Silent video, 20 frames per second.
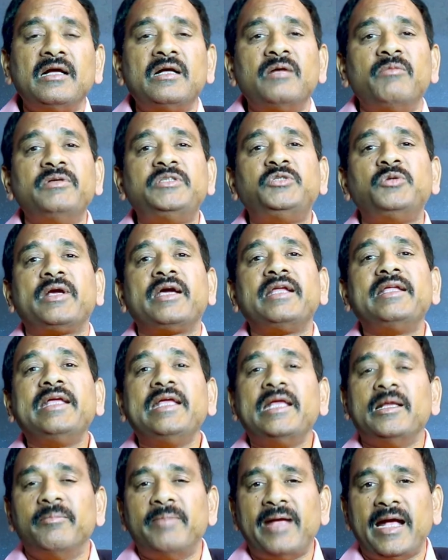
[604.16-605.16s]
which you can
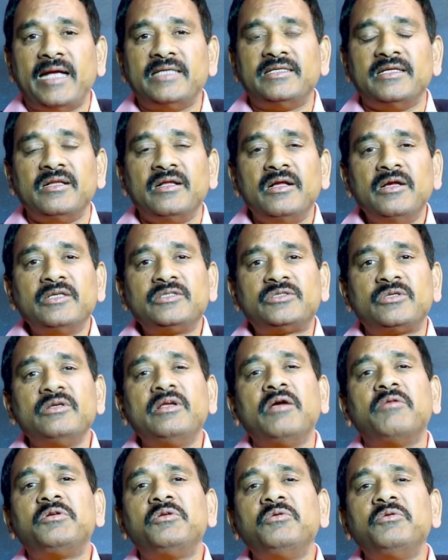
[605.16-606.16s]
imagine. So,
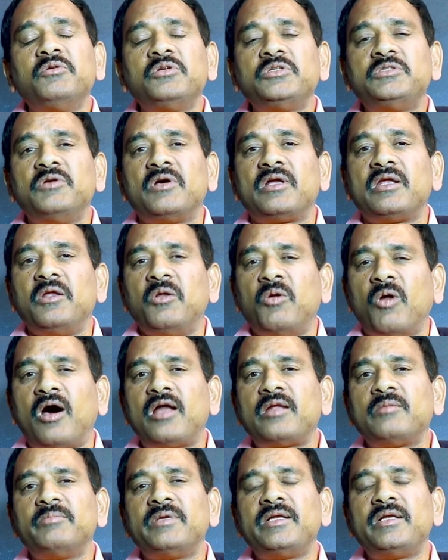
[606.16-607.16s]
you have to use your
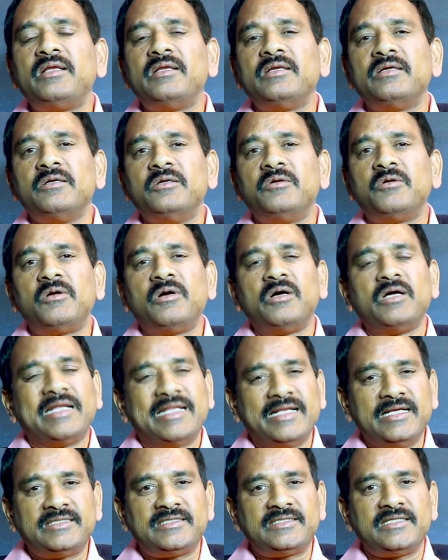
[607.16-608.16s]
normal, you know,
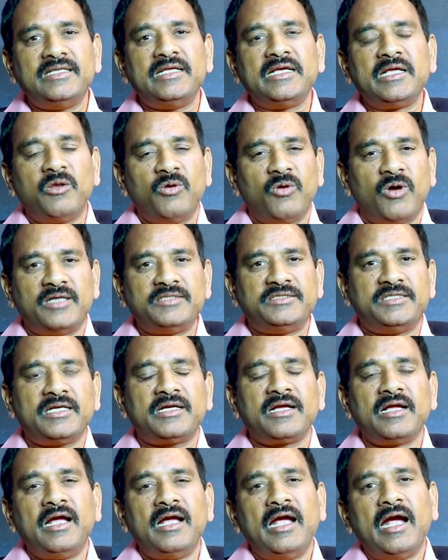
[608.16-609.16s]
reasoning
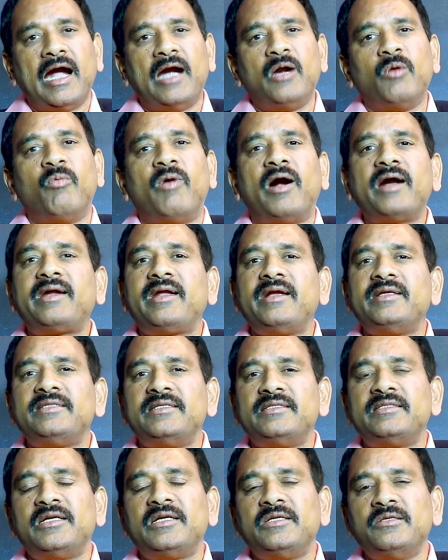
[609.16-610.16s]
logic and what is
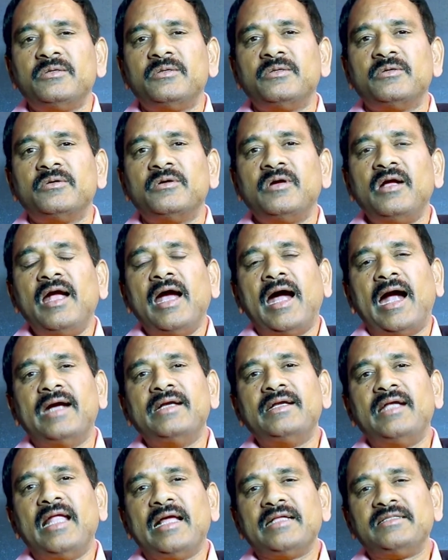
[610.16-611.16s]
it that you know
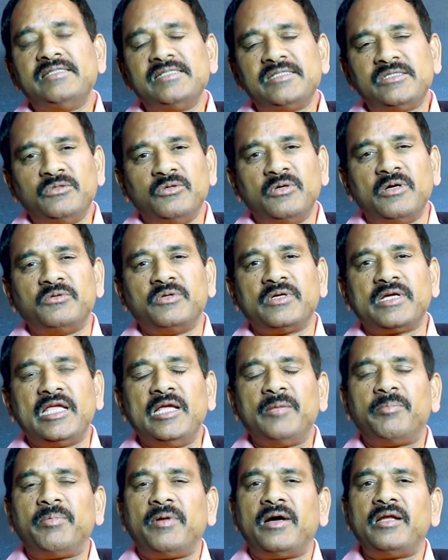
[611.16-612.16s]
and like this you have to
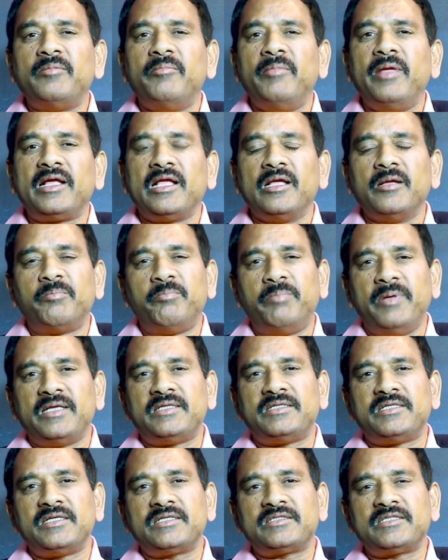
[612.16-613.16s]
keep on making
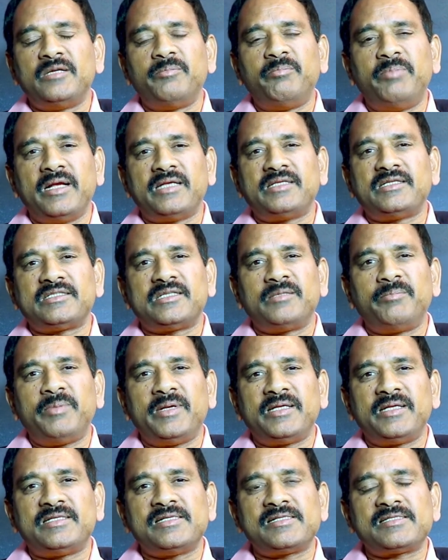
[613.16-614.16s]
pictures and pictures and
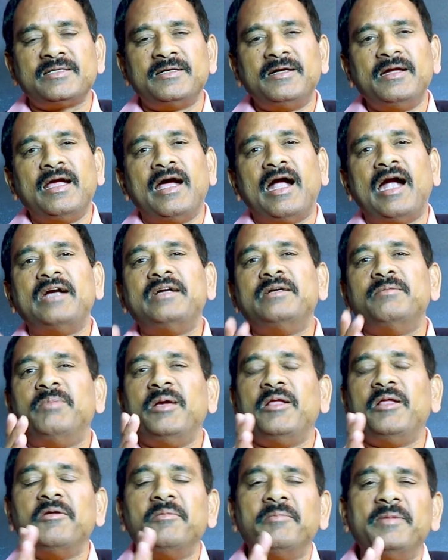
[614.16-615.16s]
pictures and
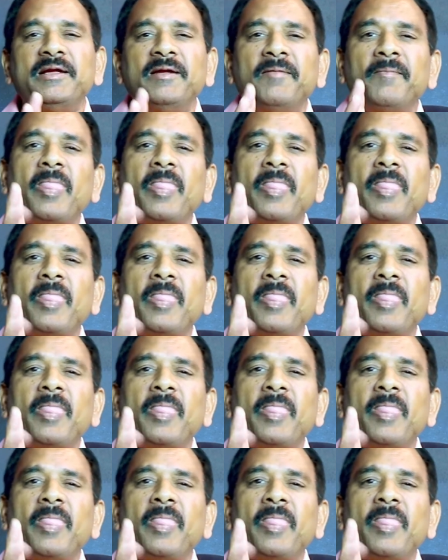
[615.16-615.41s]
believe me